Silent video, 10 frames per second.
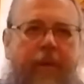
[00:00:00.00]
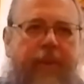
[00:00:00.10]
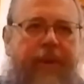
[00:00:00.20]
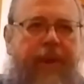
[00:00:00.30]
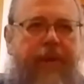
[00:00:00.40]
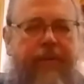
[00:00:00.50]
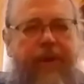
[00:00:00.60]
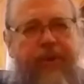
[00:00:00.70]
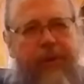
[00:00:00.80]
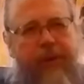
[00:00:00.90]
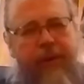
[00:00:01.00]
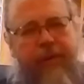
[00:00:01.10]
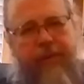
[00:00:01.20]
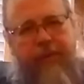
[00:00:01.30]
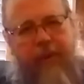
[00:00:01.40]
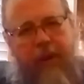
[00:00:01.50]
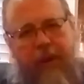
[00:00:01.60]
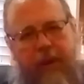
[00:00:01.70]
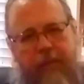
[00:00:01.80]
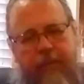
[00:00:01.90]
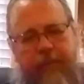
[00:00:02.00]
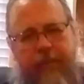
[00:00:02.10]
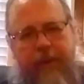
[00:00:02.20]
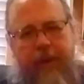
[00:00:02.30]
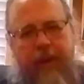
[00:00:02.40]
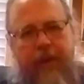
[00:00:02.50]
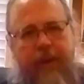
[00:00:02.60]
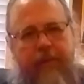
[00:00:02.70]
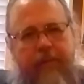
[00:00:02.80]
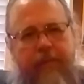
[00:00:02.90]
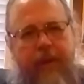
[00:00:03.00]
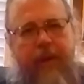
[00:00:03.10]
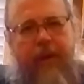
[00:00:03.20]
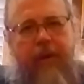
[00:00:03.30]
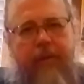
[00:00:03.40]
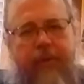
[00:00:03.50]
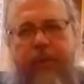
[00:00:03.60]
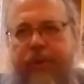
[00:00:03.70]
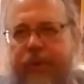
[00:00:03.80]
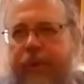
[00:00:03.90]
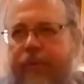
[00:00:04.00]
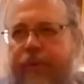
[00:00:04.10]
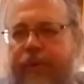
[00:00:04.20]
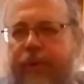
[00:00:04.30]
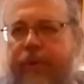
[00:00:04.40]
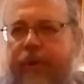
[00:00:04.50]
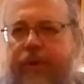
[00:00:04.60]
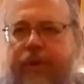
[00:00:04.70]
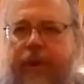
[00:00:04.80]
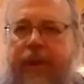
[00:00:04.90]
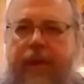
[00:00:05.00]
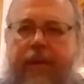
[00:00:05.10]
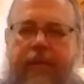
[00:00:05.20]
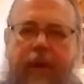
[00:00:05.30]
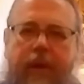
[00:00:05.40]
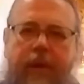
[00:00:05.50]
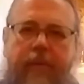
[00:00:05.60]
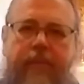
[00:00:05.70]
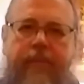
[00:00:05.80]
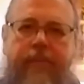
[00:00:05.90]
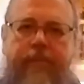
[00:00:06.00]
but then eventually uh, they uh, switched over to this um,